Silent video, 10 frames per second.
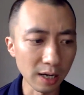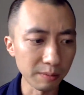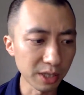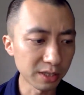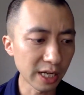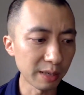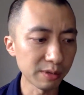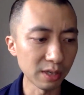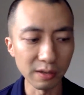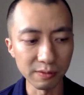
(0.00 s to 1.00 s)
these
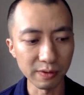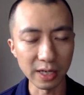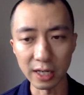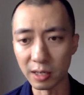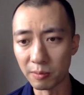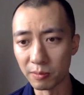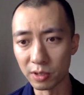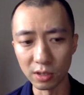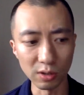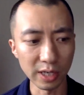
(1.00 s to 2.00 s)
types of,
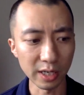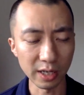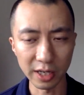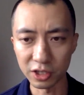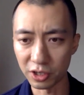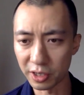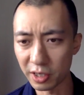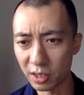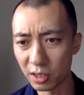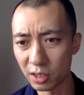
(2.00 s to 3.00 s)

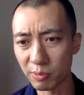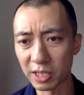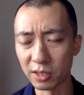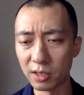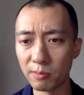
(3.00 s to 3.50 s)
engineers, product